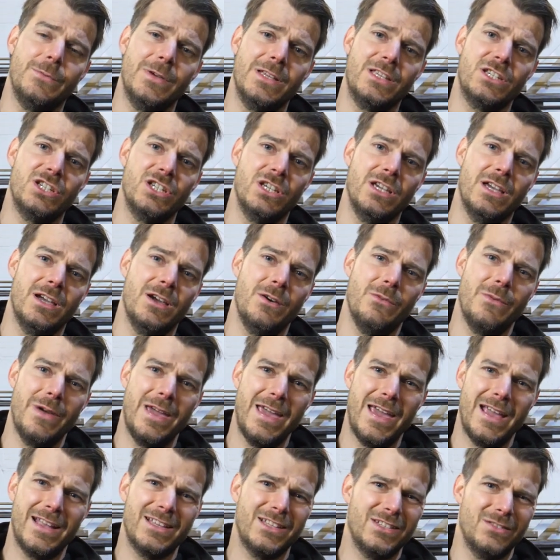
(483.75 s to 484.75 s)
which
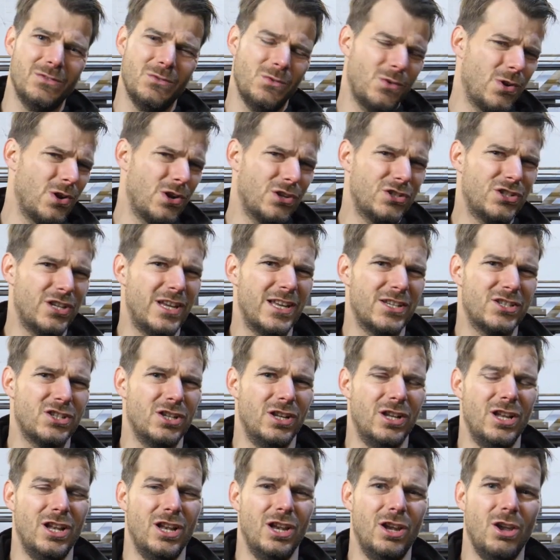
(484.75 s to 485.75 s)
works as a
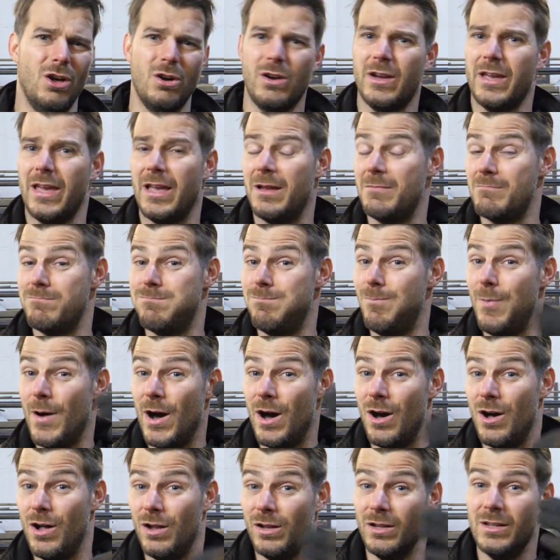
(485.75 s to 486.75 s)
locking
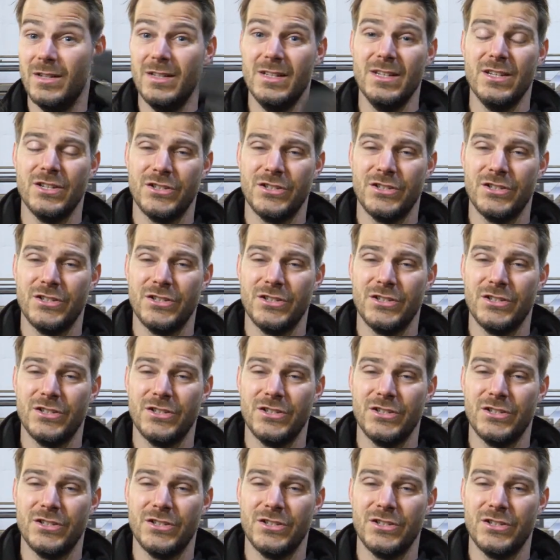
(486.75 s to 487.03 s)
pawl,